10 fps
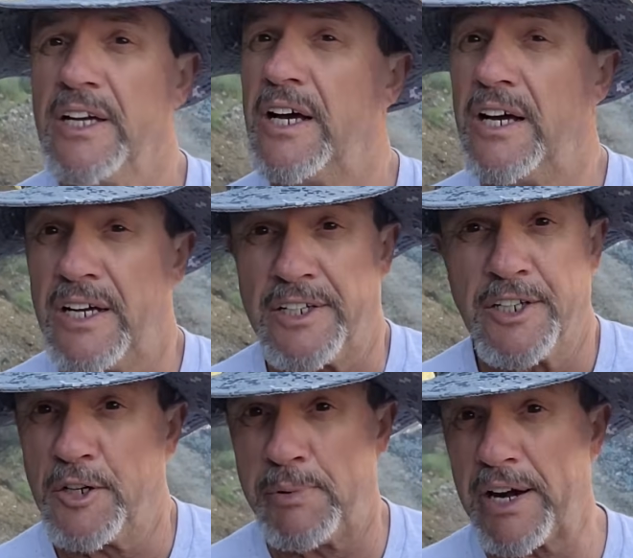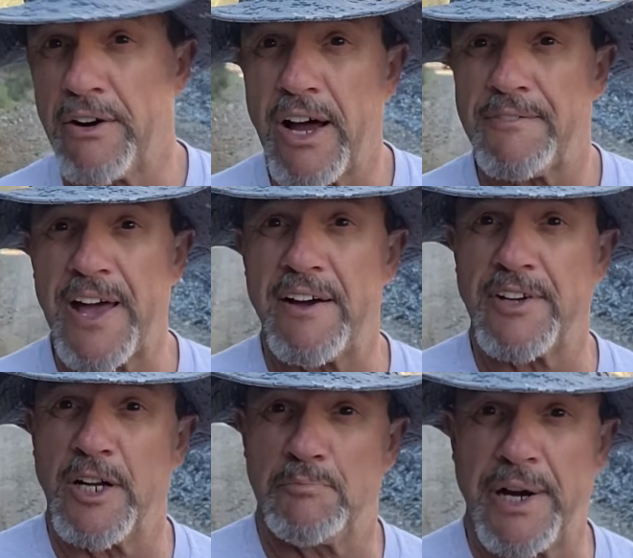You're better off
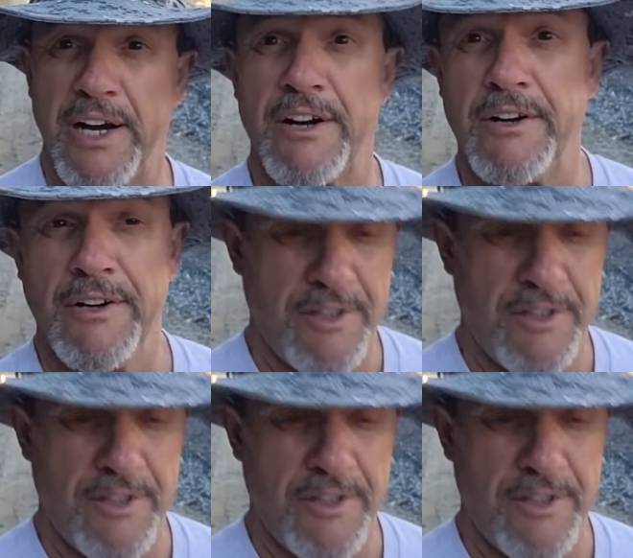having a pair